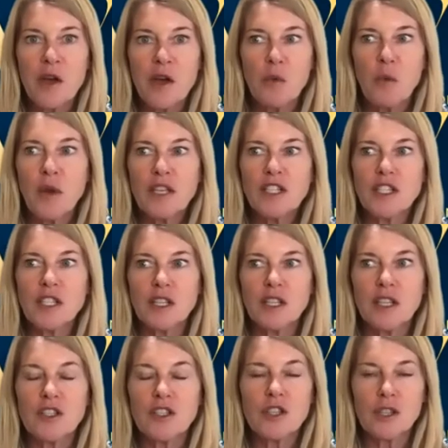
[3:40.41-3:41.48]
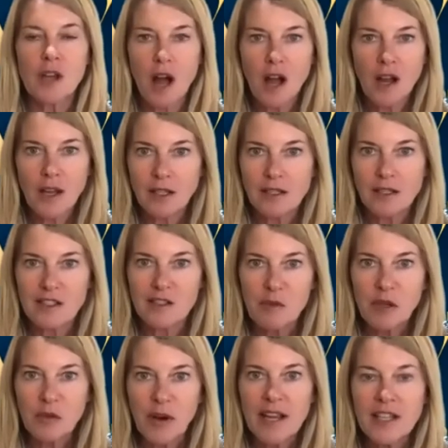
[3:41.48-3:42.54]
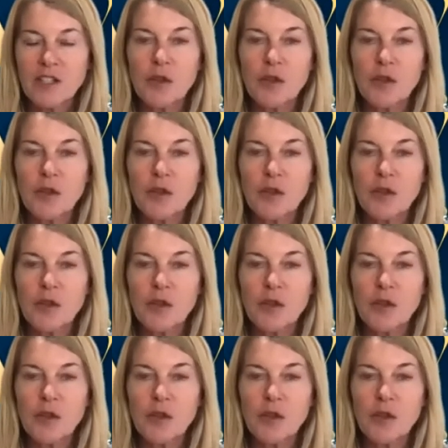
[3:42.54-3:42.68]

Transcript: which is shocking to me, right?